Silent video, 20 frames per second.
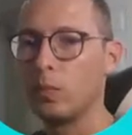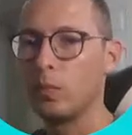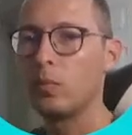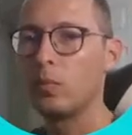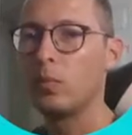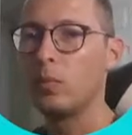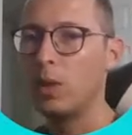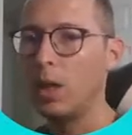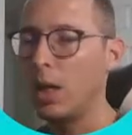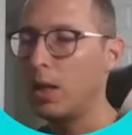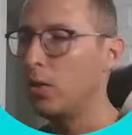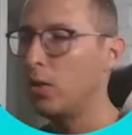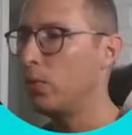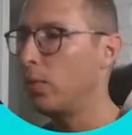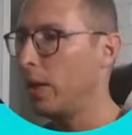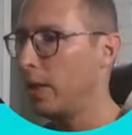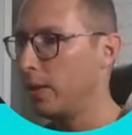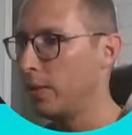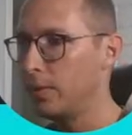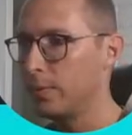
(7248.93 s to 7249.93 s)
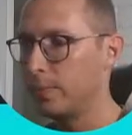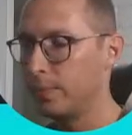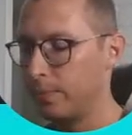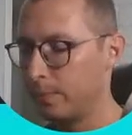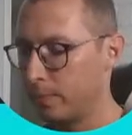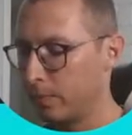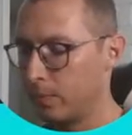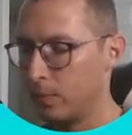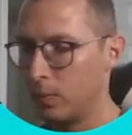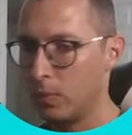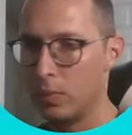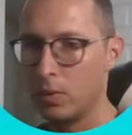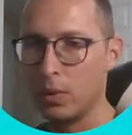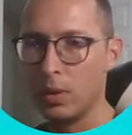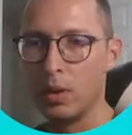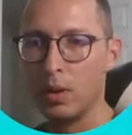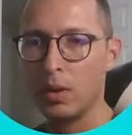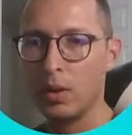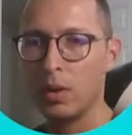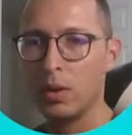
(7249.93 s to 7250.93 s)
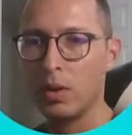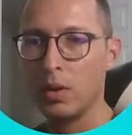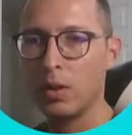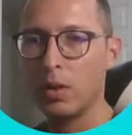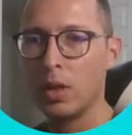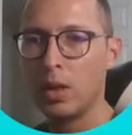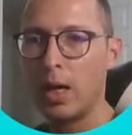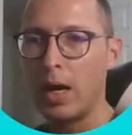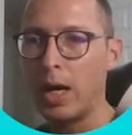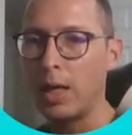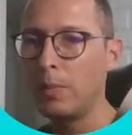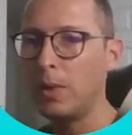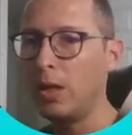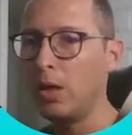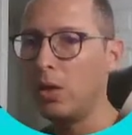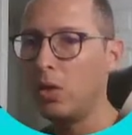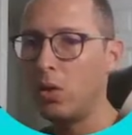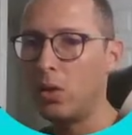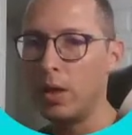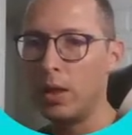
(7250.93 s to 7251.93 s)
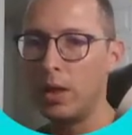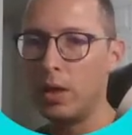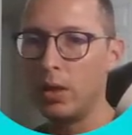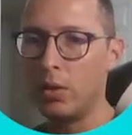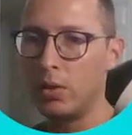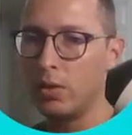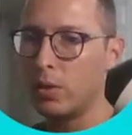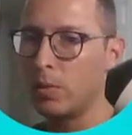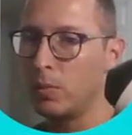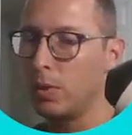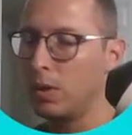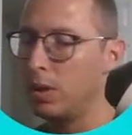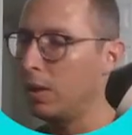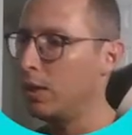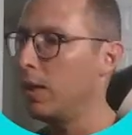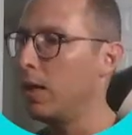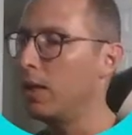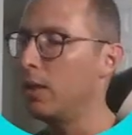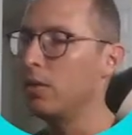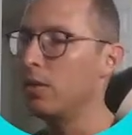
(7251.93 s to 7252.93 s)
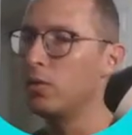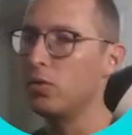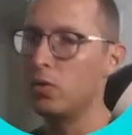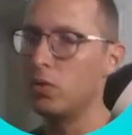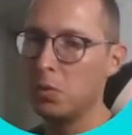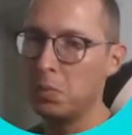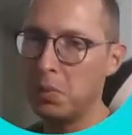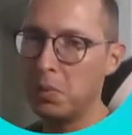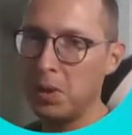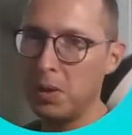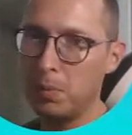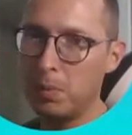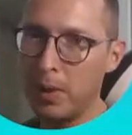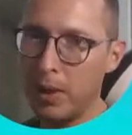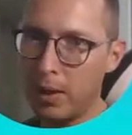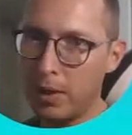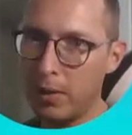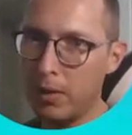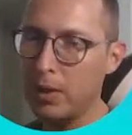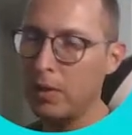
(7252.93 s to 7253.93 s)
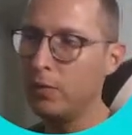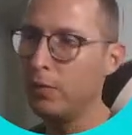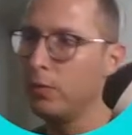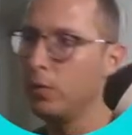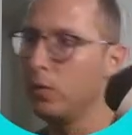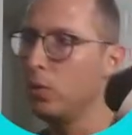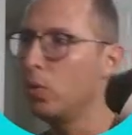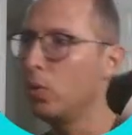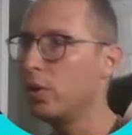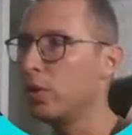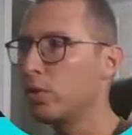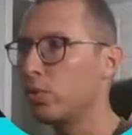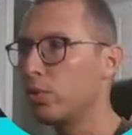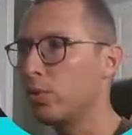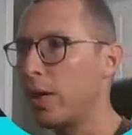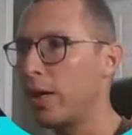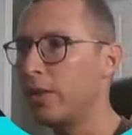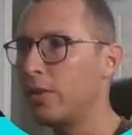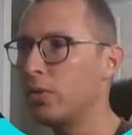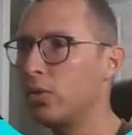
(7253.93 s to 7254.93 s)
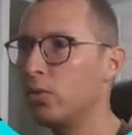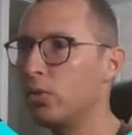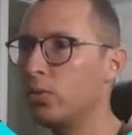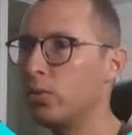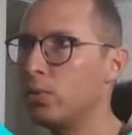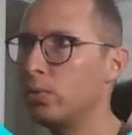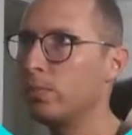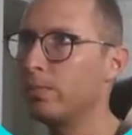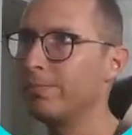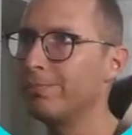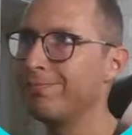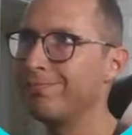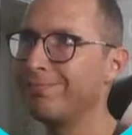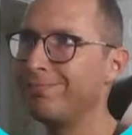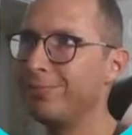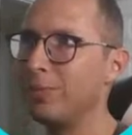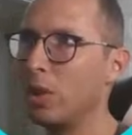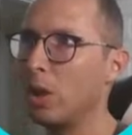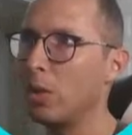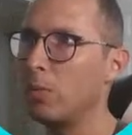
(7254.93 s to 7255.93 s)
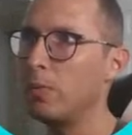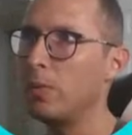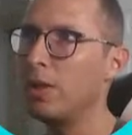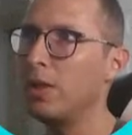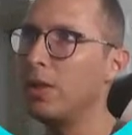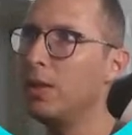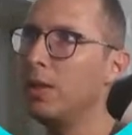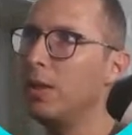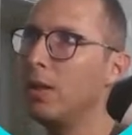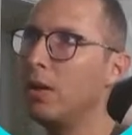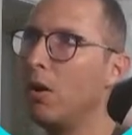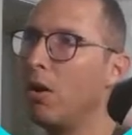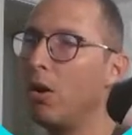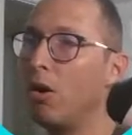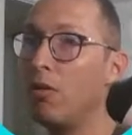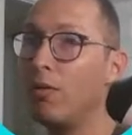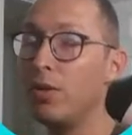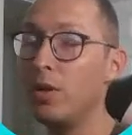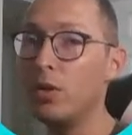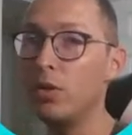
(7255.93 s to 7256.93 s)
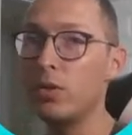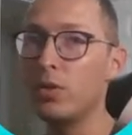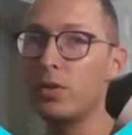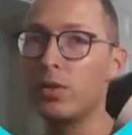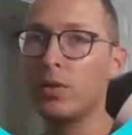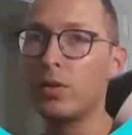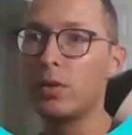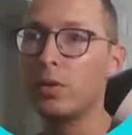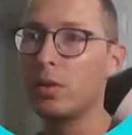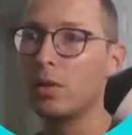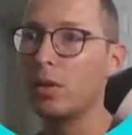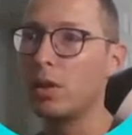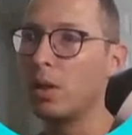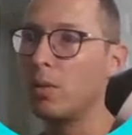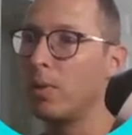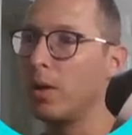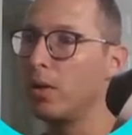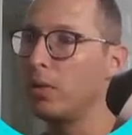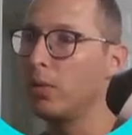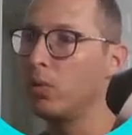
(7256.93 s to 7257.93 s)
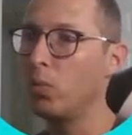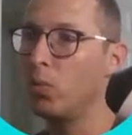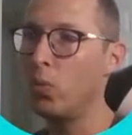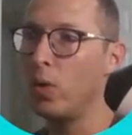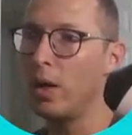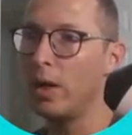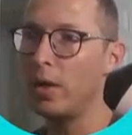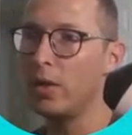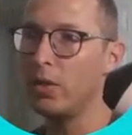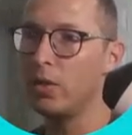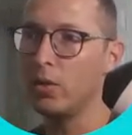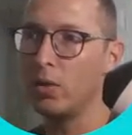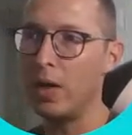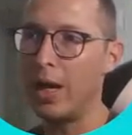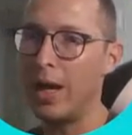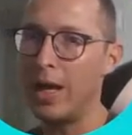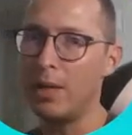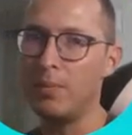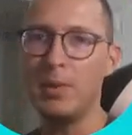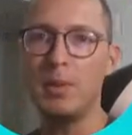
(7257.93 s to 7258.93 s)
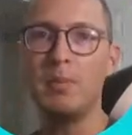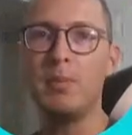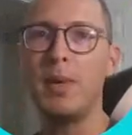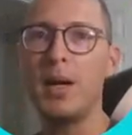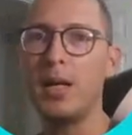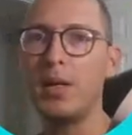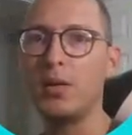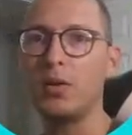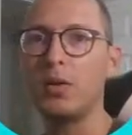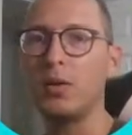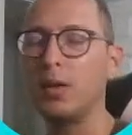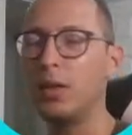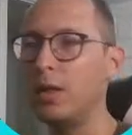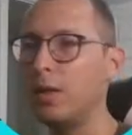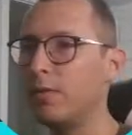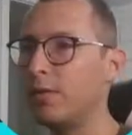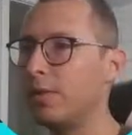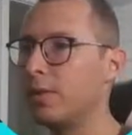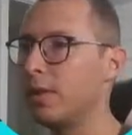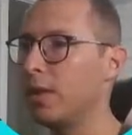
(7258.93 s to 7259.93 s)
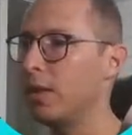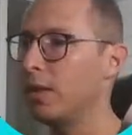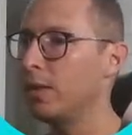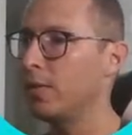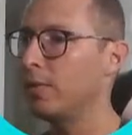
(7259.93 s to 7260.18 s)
Yeah, you're right. Admin logging or something like that should be better if you are trying to not be obvious about where your admin panel lives in.